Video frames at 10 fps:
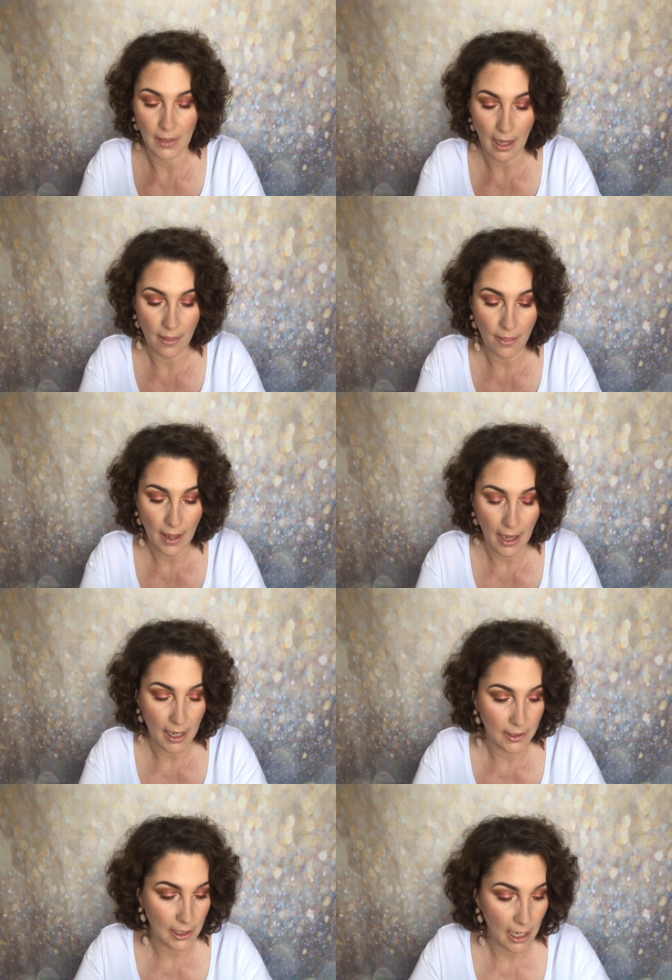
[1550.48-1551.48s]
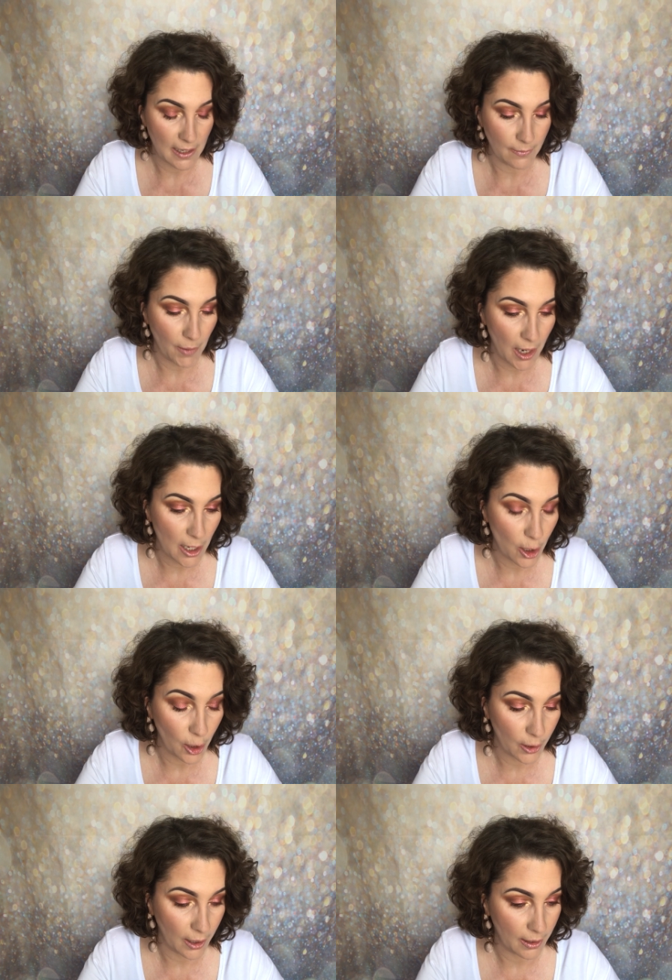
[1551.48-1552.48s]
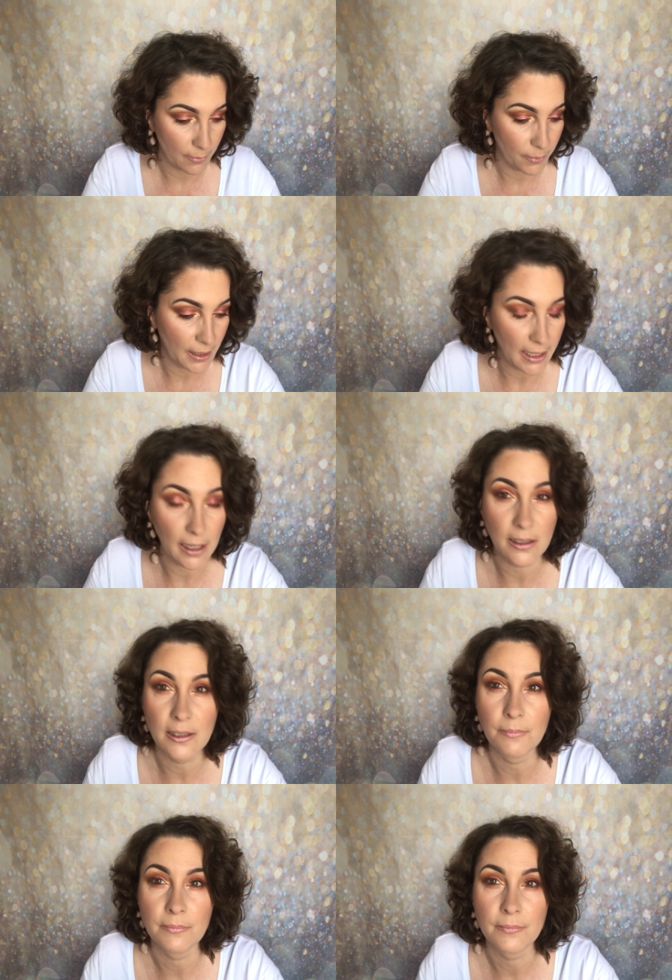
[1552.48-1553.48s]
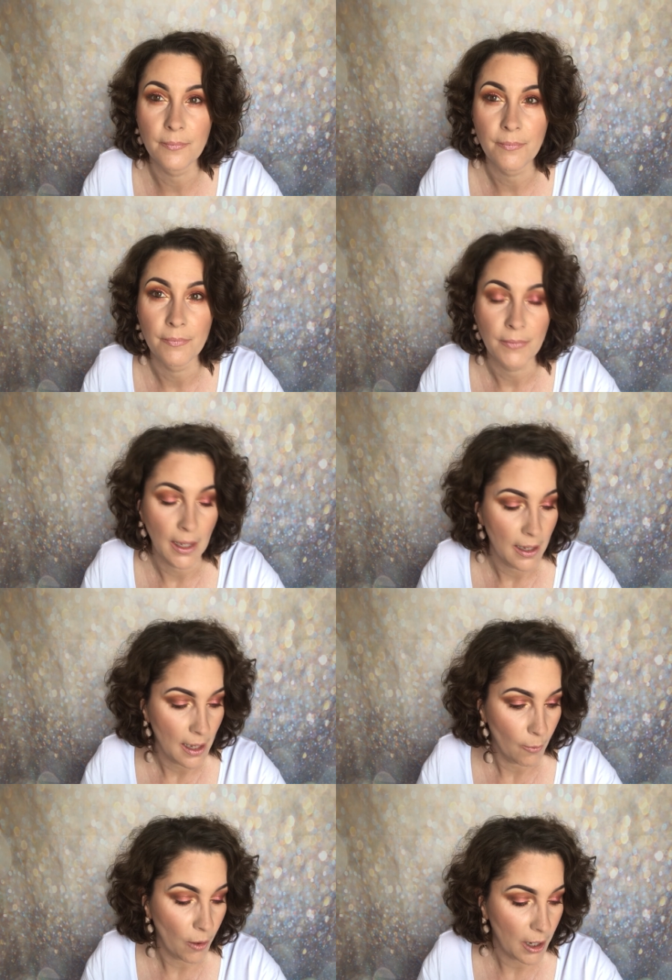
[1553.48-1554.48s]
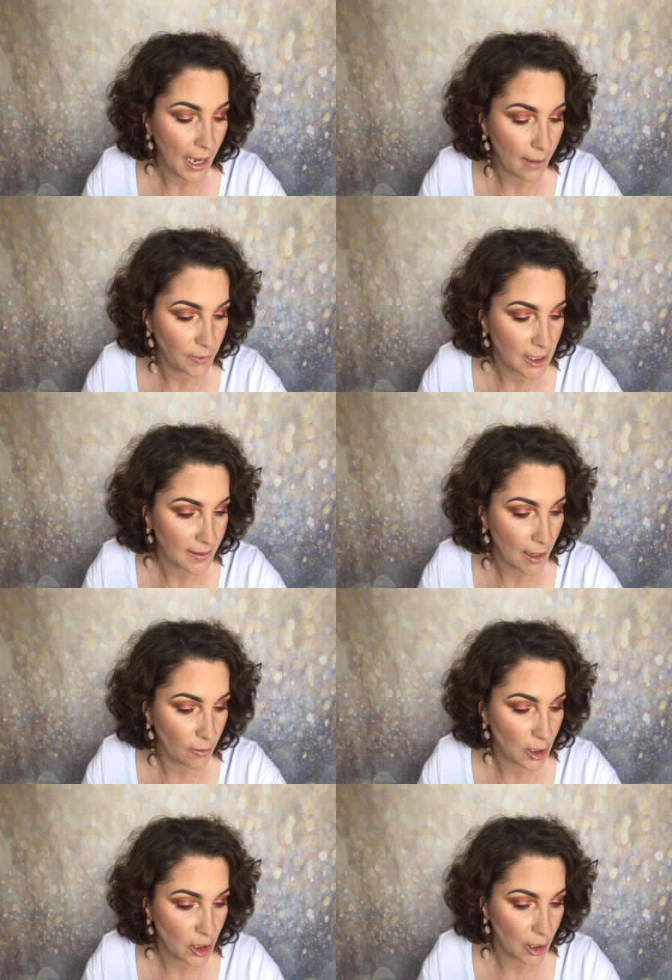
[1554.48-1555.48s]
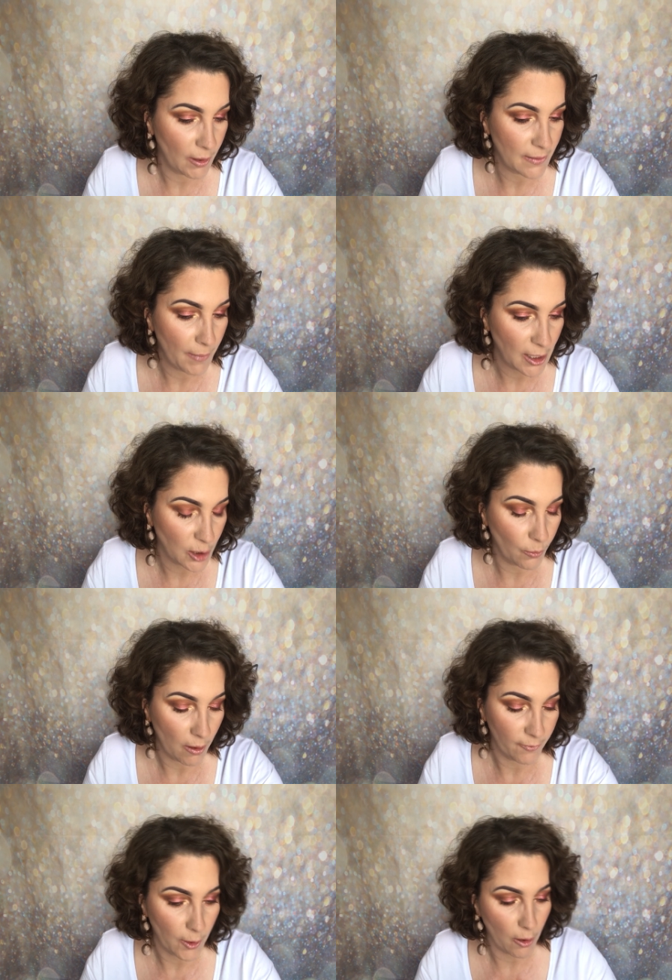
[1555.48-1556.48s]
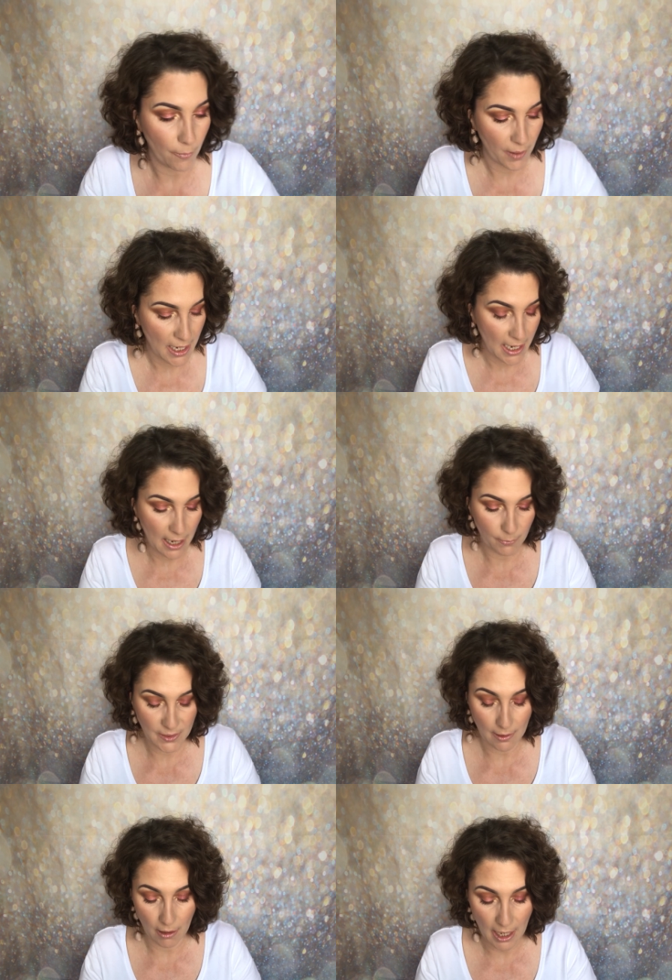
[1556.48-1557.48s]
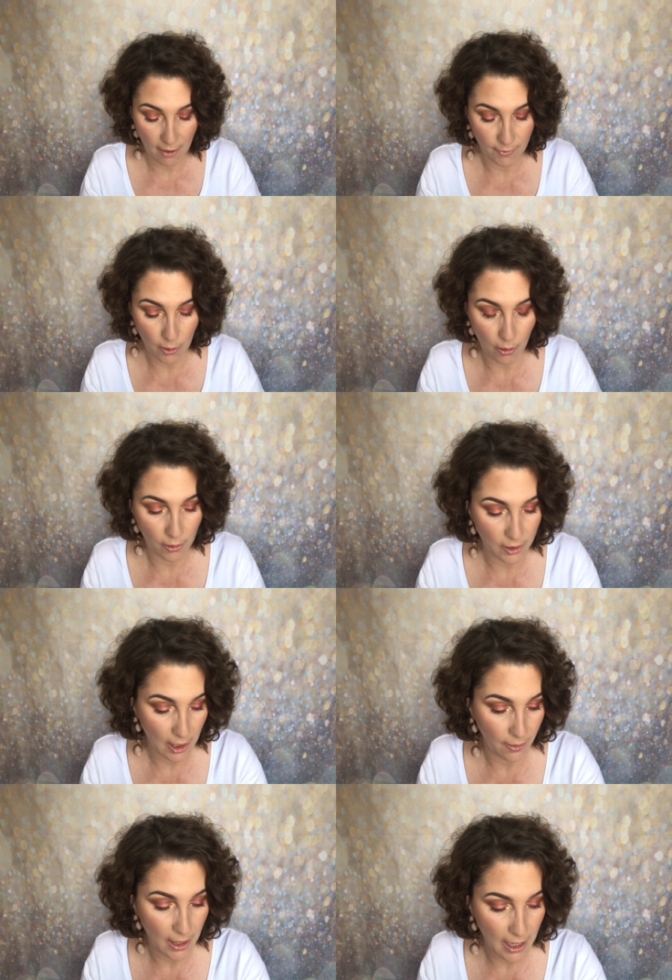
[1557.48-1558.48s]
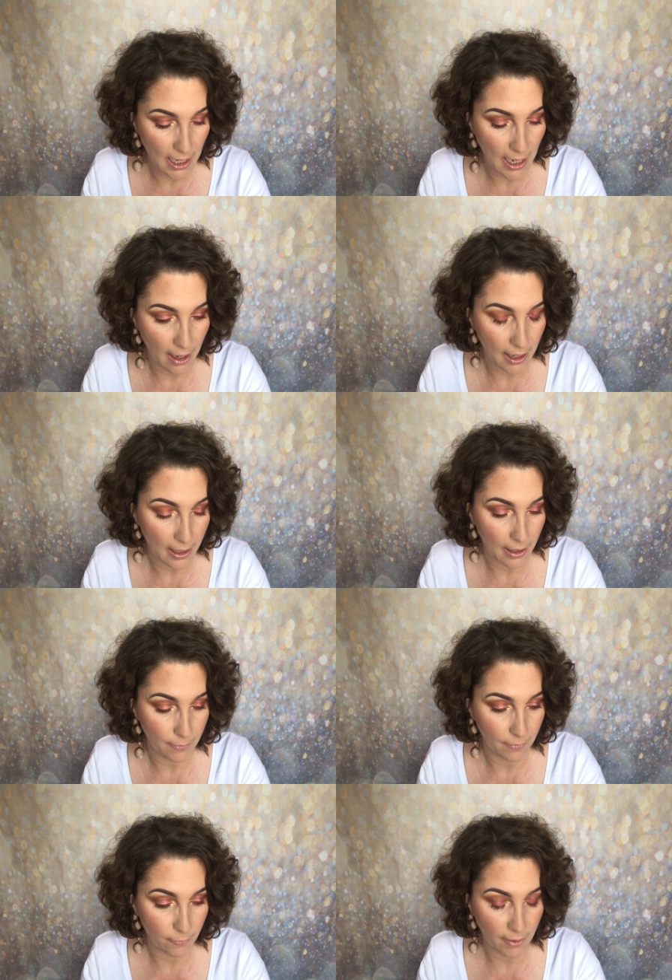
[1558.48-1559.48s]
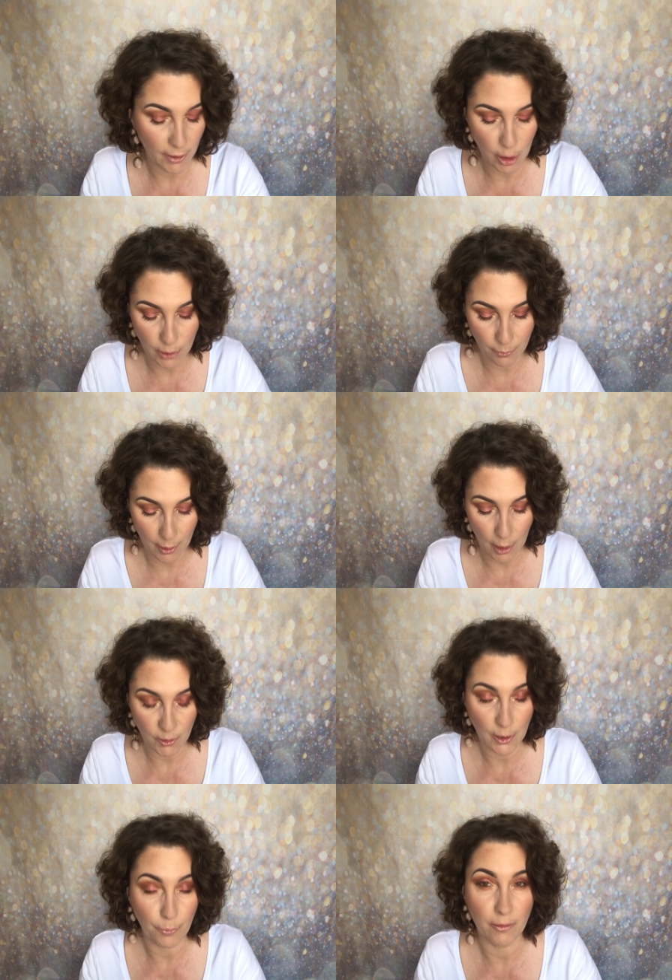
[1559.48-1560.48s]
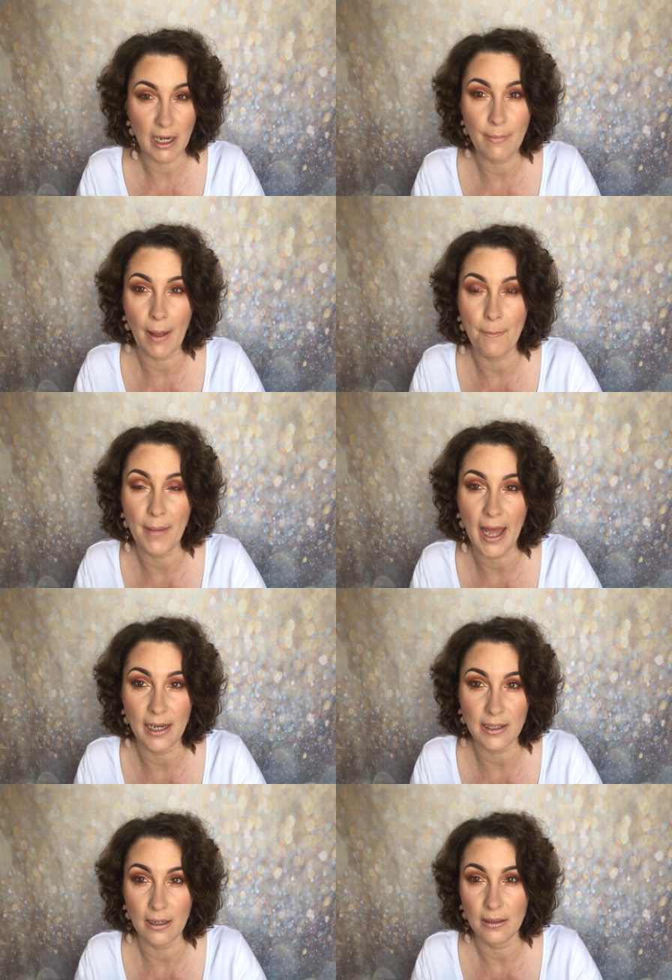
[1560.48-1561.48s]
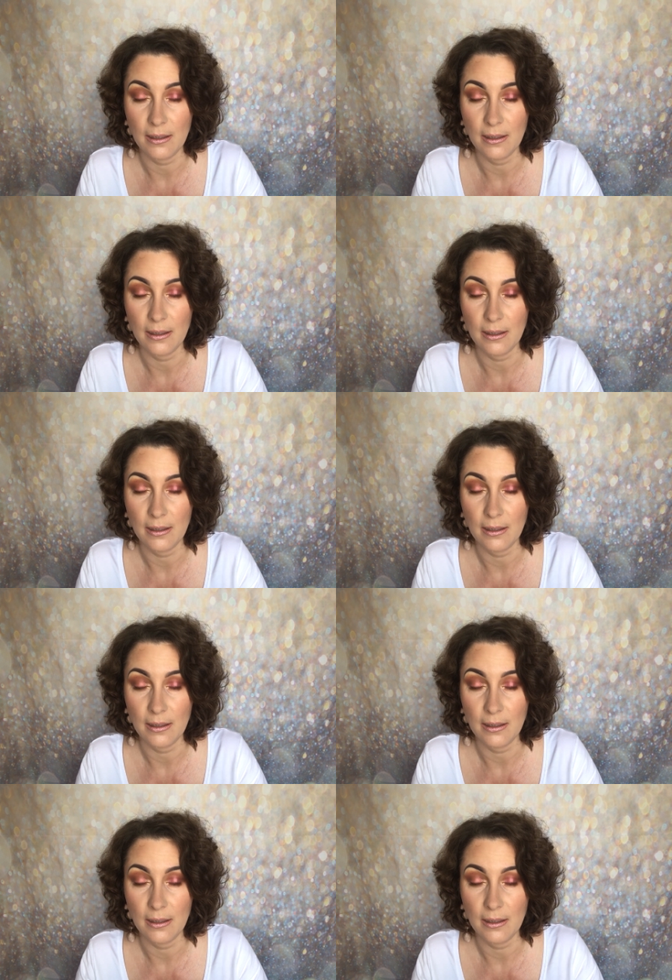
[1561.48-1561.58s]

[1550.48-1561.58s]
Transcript: and that is my look complete what I am just going to do is mention what I've got on my lips. I have got the um, Revolution Pro Supreme Matte